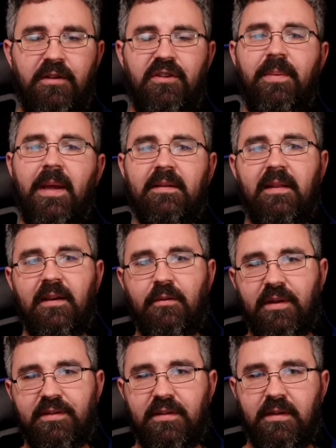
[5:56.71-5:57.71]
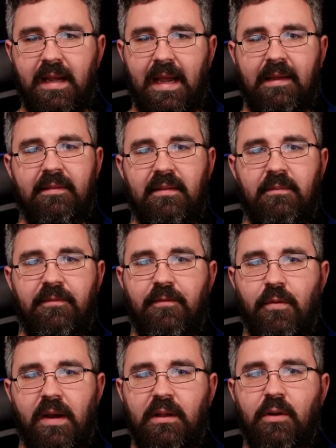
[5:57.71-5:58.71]
So back to that question, ask them
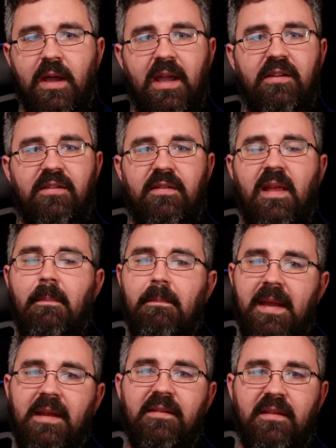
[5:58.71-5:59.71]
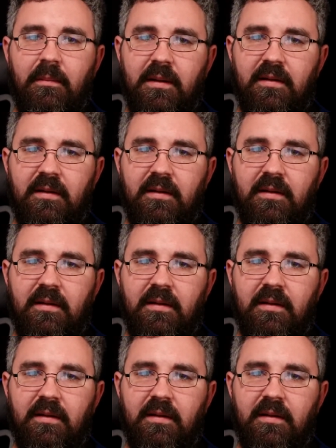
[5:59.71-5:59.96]
for a location that means something